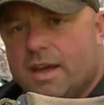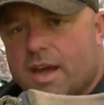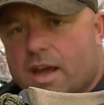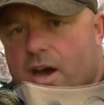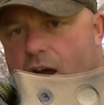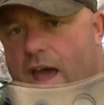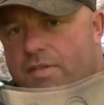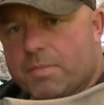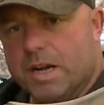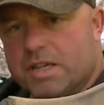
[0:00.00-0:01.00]
Uh, I
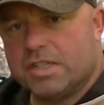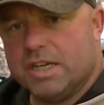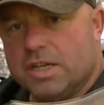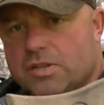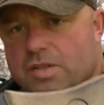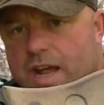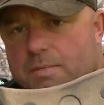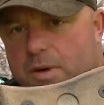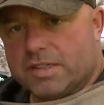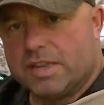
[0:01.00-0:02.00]
haven't personally used that
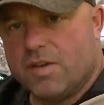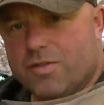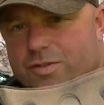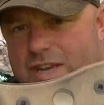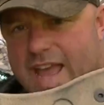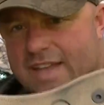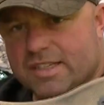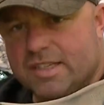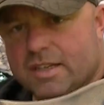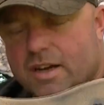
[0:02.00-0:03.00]
myself
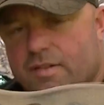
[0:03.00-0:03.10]
yet.